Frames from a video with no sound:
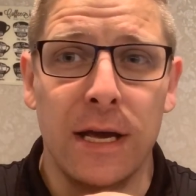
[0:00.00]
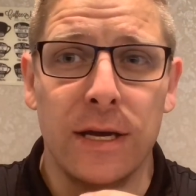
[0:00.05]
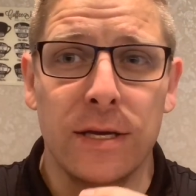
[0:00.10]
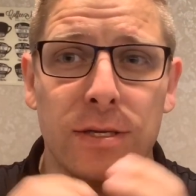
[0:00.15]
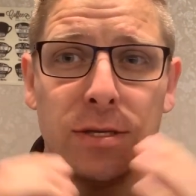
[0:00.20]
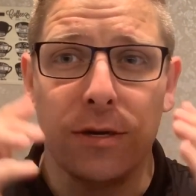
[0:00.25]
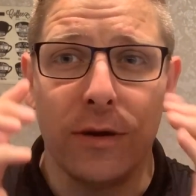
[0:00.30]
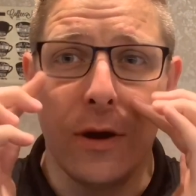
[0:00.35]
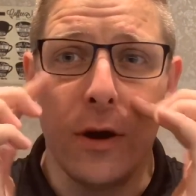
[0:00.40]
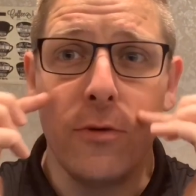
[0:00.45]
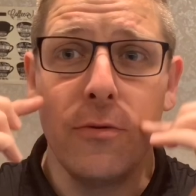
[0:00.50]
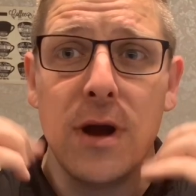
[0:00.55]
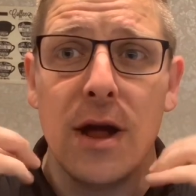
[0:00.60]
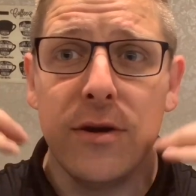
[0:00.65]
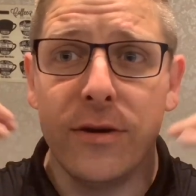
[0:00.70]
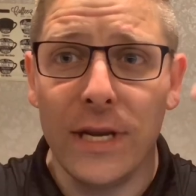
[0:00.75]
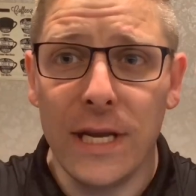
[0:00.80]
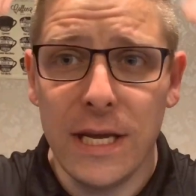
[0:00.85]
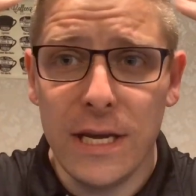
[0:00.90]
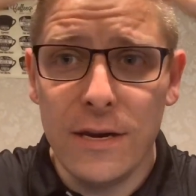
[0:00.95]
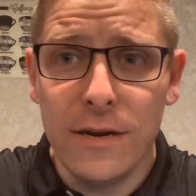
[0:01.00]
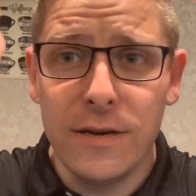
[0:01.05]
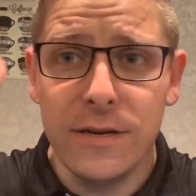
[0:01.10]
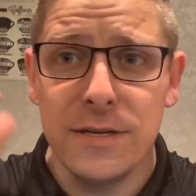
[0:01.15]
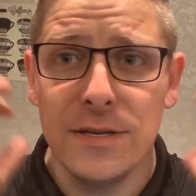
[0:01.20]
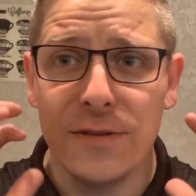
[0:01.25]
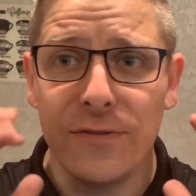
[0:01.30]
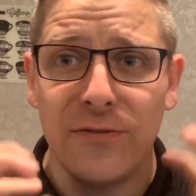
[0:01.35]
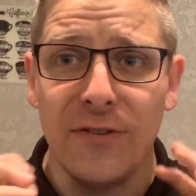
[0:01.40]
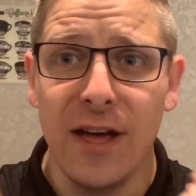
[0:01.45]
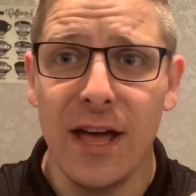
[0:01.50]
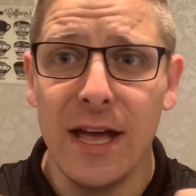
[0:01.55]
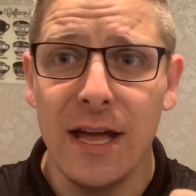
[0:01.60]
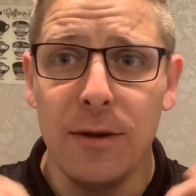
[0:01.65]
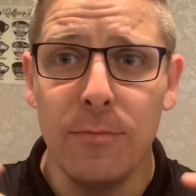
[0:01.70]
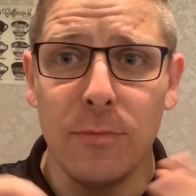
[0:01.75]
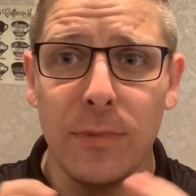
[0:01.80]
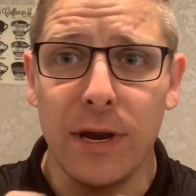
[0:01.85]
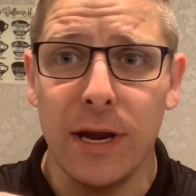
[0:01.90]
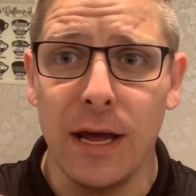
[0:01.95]
So around here is
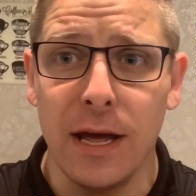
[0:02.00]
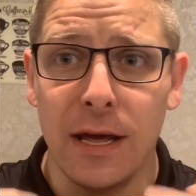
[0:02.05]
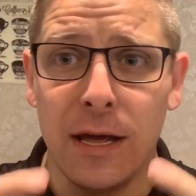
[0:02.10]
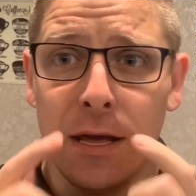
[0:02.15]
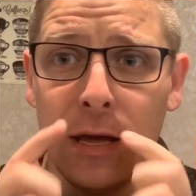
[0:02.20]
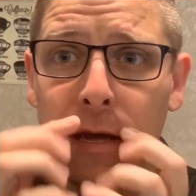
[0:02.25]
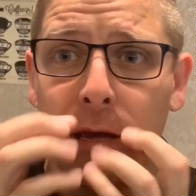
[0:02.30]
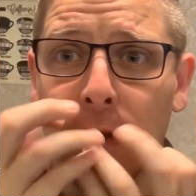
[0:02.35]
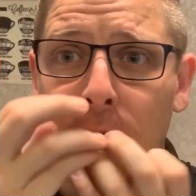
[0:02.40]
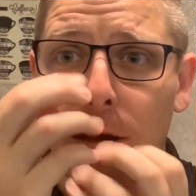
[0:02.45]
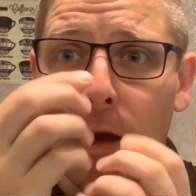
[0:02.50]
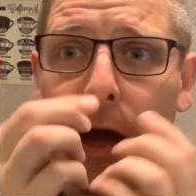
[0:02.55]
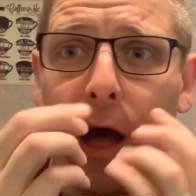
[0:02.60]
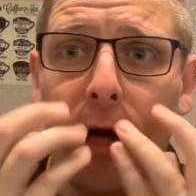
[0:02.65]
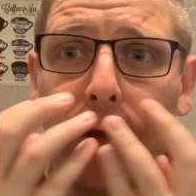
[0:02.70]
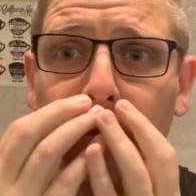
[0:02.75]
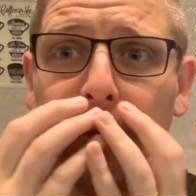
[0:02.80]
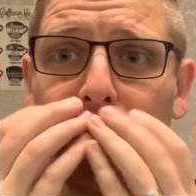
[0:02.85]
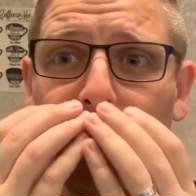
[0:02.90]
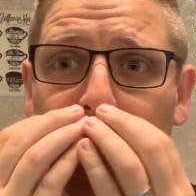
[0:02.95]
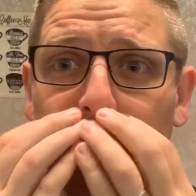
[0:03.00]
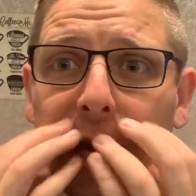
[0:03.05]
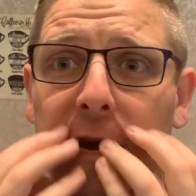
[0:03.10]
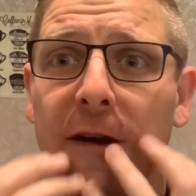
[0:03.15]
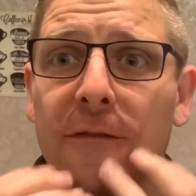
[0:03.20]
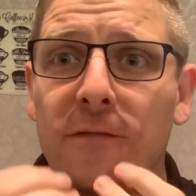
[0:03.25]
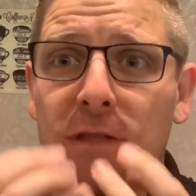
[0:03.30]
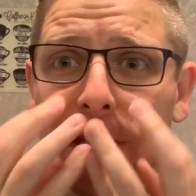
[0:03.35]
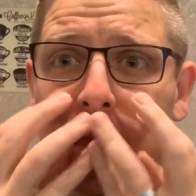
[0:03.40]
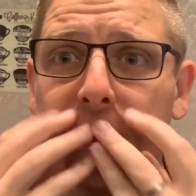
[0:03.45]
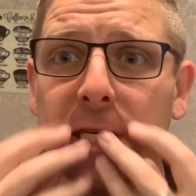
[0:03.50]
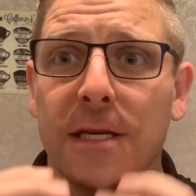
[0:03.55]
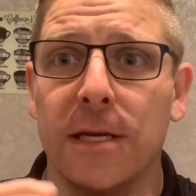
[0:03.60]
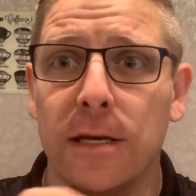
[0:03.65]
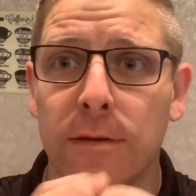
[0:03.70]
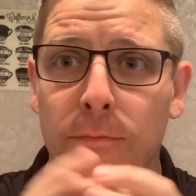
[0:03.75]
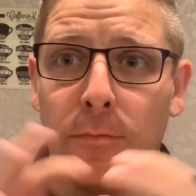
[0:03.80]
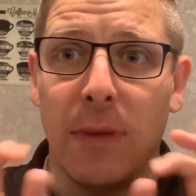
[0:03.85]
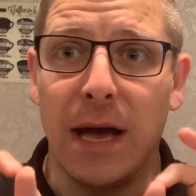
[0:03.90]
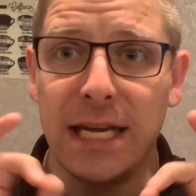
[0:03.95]
fine, but I'll take care of this
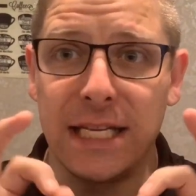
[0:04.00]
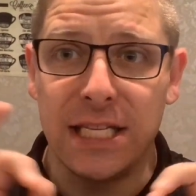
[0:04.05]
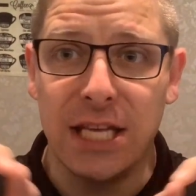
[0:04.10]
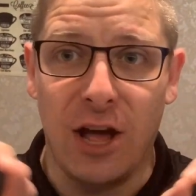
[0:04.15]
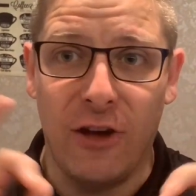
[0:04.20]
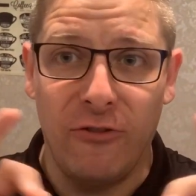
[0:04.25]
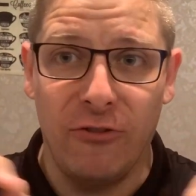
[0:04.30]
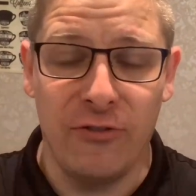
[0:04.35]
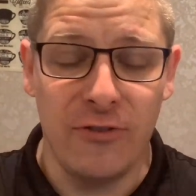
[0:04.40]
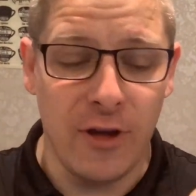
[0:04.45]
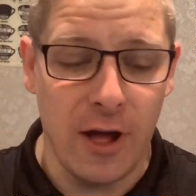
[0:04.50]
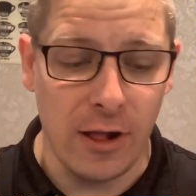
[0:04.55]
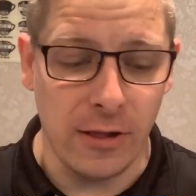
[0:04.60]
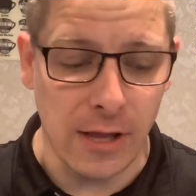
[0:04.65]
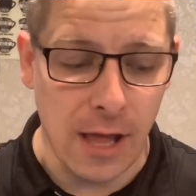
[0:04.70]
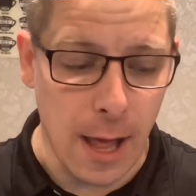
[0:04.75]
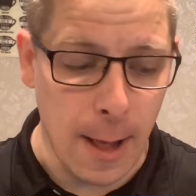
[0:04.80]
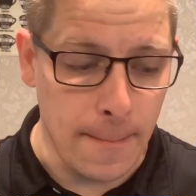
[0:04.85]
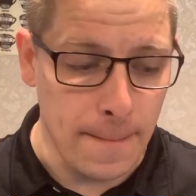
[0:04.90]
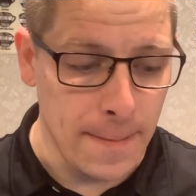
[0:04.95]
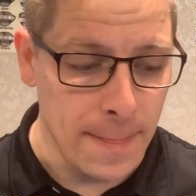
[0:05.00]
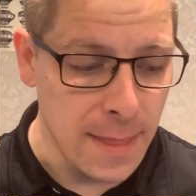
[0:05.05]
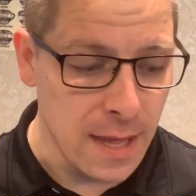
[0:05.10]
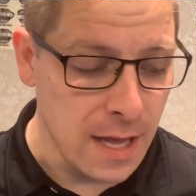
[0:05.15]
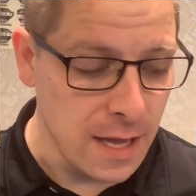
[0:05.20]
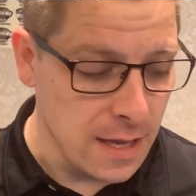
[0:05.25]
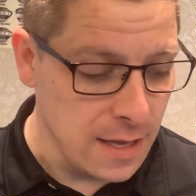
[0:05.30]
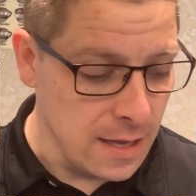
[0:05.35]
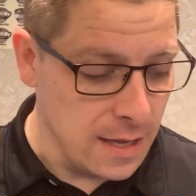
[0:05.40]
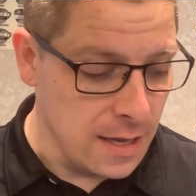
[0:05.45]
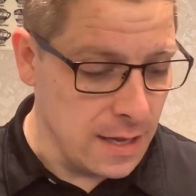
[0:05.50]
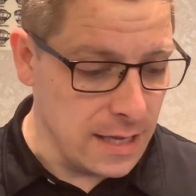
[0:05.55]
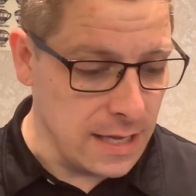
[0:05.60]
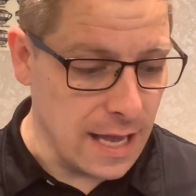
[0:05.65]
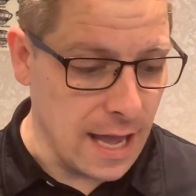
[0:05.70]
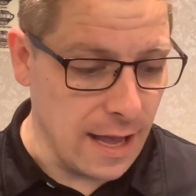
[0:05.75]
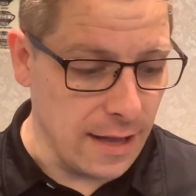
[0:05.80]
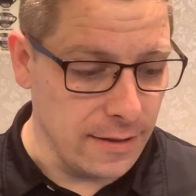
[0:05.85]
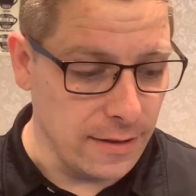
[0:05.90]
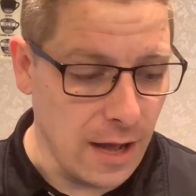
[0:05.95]
myself. I'll
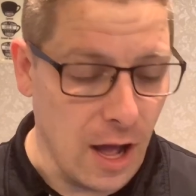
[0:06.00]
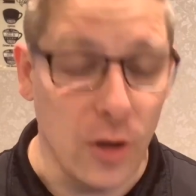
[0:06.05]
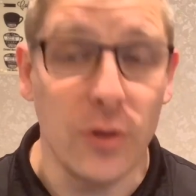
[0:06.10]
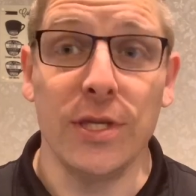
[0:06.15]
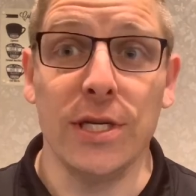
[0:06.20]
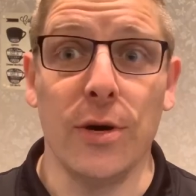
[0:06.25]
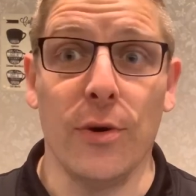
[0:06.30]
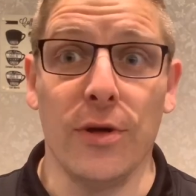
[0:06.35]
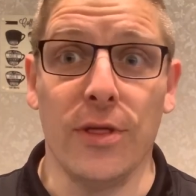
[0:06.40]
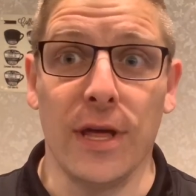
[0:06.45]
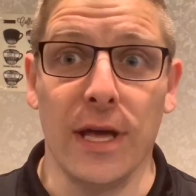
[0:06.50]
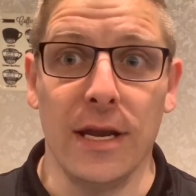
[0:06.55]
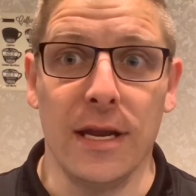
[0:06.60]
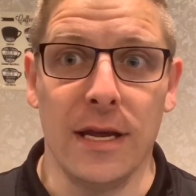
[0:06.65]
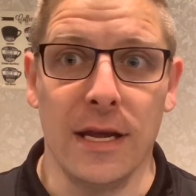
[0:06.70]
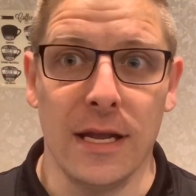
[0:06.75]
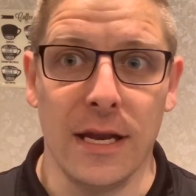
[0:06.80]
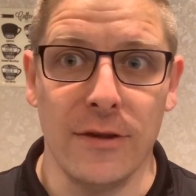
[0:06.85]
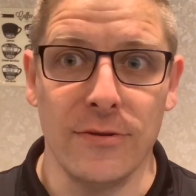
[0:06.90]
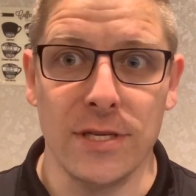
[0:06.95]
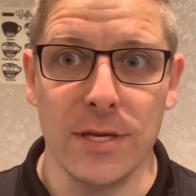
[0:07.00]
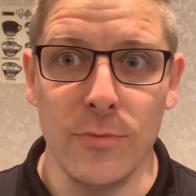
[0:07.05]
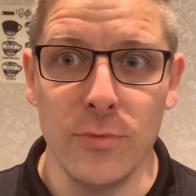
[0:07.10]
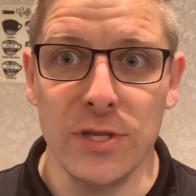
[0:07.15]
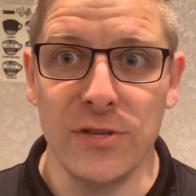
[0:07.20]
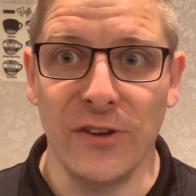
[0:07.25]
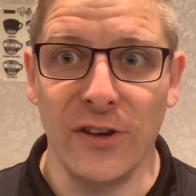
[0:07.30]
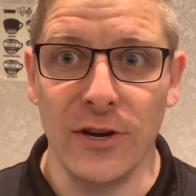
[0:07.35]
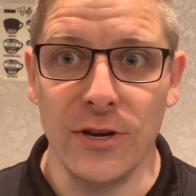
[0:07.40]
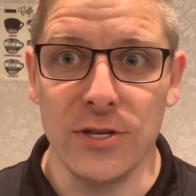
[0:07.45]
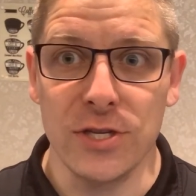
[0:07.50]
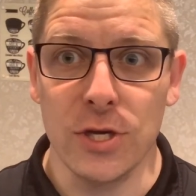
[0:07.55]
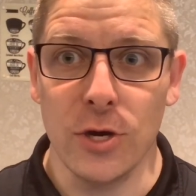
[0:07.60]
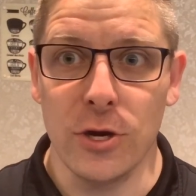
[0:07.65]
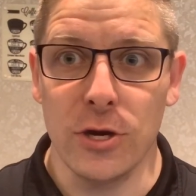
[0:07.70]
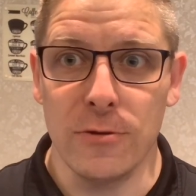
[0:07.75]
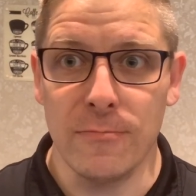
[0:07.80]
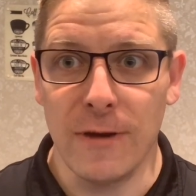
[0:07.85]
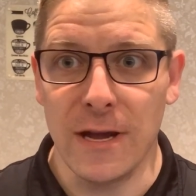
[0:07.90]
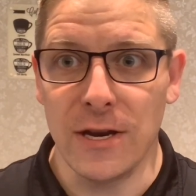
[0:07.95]
deal with it. And if someone's finger's
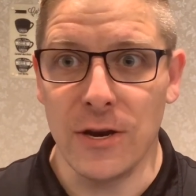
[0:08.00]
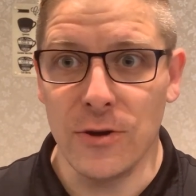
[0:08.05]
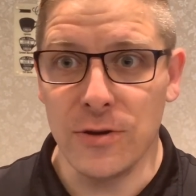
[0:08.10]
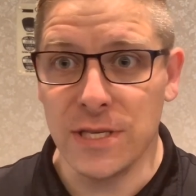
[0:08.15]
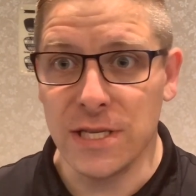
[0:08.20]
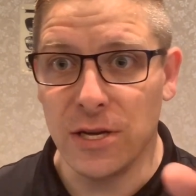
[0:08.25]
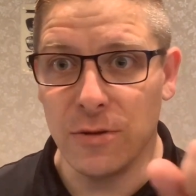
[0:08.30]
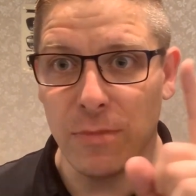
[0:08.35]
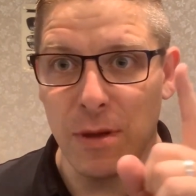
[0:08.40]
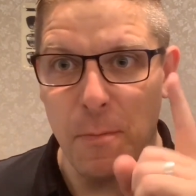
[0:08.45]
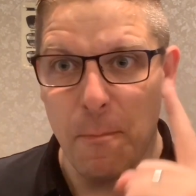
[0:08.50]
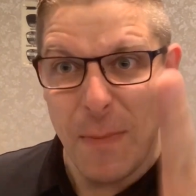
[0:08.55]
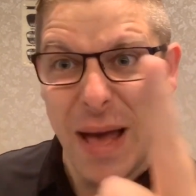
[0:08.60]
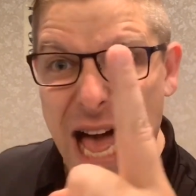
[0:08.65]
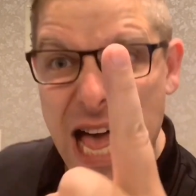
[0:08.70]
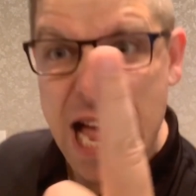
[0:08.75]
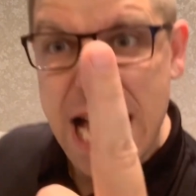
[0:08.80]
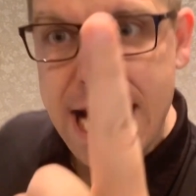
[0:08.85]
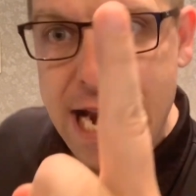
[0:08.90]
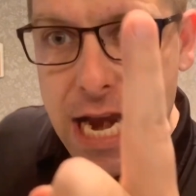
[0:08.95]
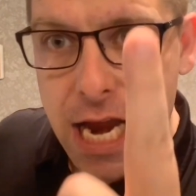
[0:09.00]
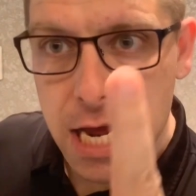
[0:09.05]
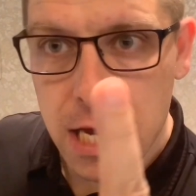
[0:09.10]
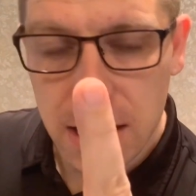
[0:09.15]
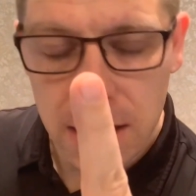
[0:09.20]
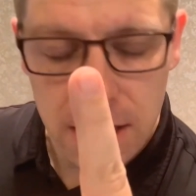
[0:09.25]
gone in my nose, it'll be mine.